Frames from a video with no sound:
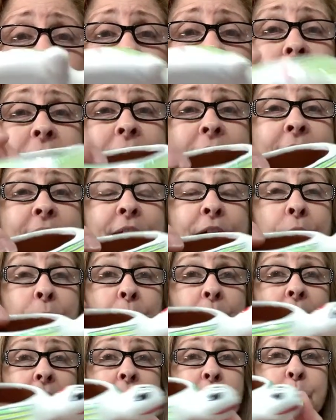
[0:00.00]
in
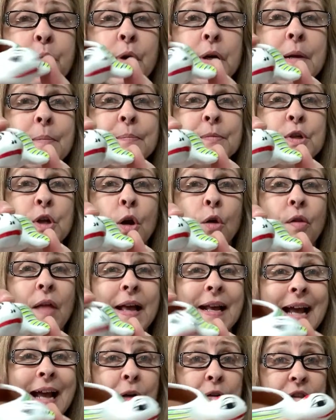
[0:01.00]
him and put him, you know,
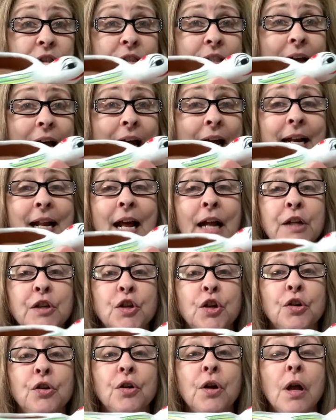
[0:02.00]
like outside on
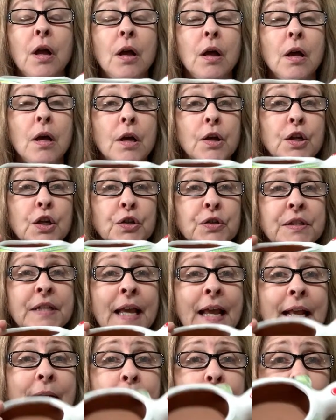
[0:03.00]
your your
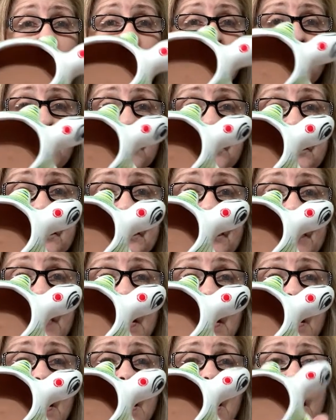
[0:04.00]
table.
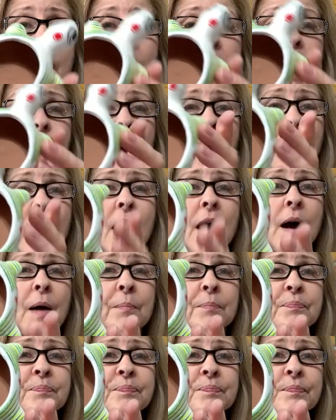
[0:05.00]

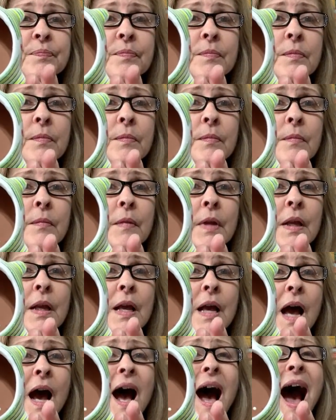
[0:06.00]
Um,
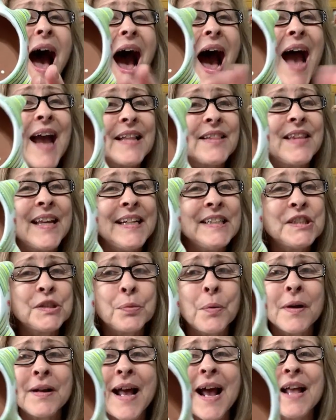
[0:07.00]
I that's
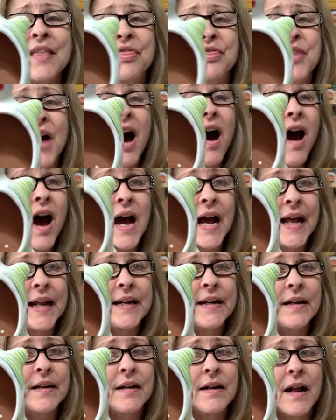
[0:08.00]
what I thought.
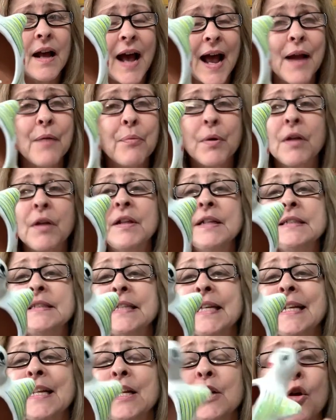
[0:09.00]
I really
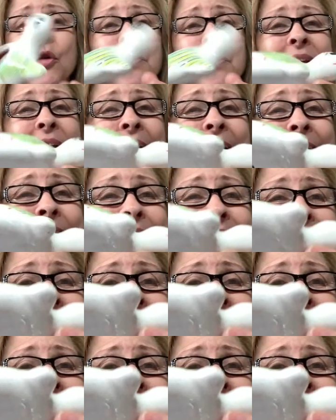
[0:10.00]
did. It only has